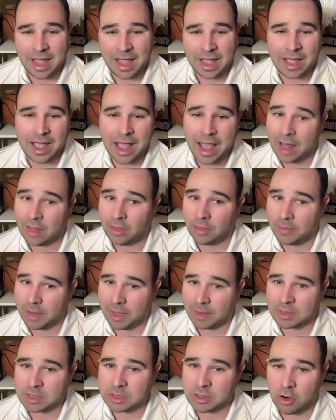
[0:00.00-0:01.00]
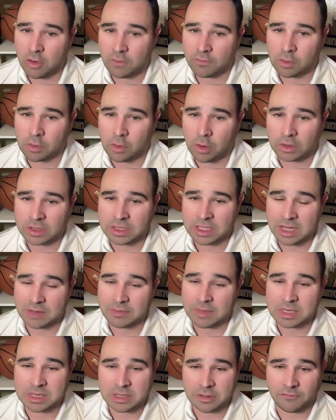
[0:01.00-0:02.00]
A, Alabama's overall
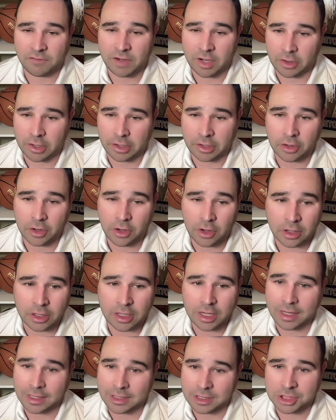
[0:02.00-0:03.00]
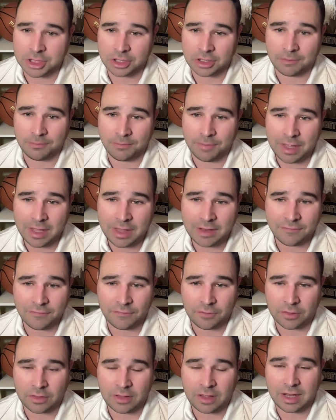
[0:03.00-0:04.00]
team is still very good and should compete
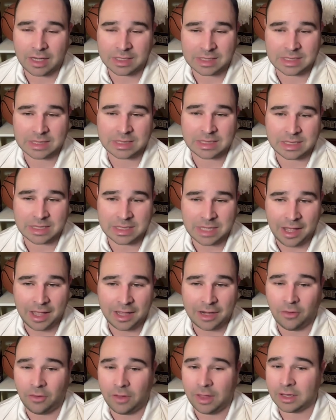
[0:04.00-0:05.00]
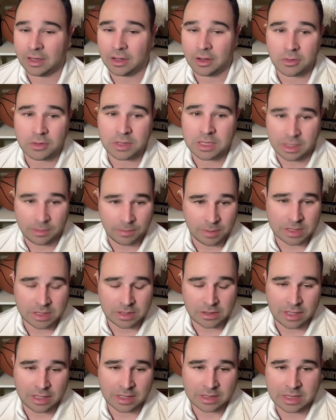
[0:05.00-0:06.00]
for the SEC title and go deep
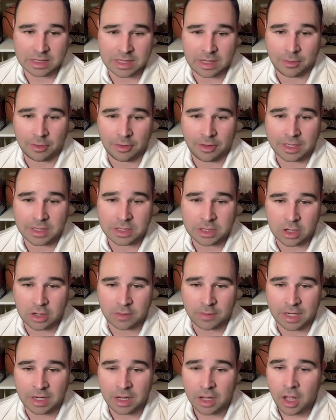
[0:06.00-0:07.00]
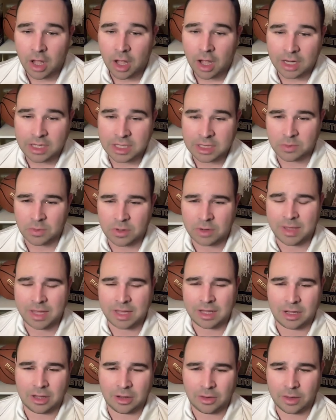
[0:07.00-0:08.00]
into the NCAA tournament. I just want to
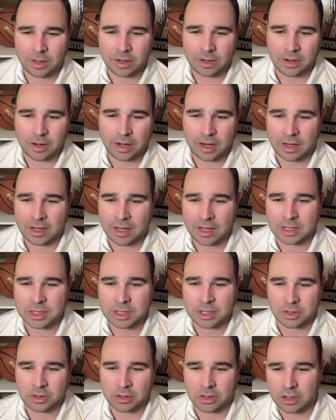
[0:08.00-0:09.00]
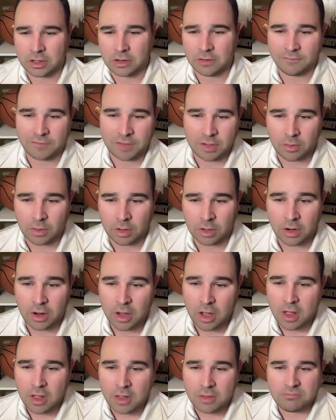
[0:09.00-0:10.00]
make it clear, in case you're a new viewer
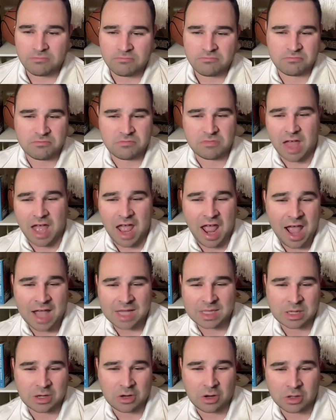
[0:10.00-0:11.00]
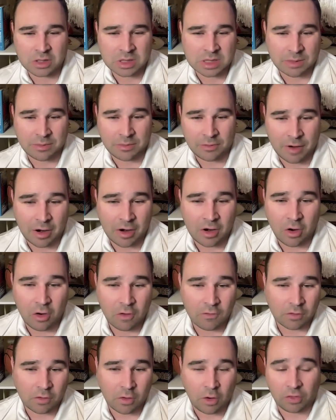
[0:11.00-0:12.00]
that hasn't heard some of our
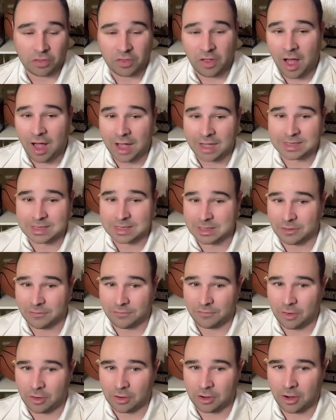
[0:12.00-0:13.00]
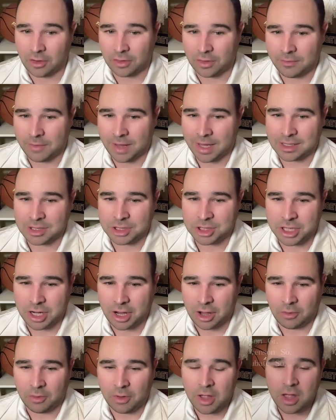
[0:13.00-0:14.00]
overall thoughts so far on the main
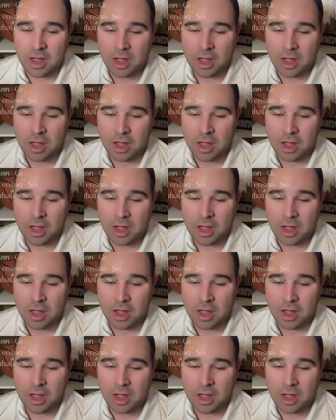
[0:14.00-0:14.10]
show.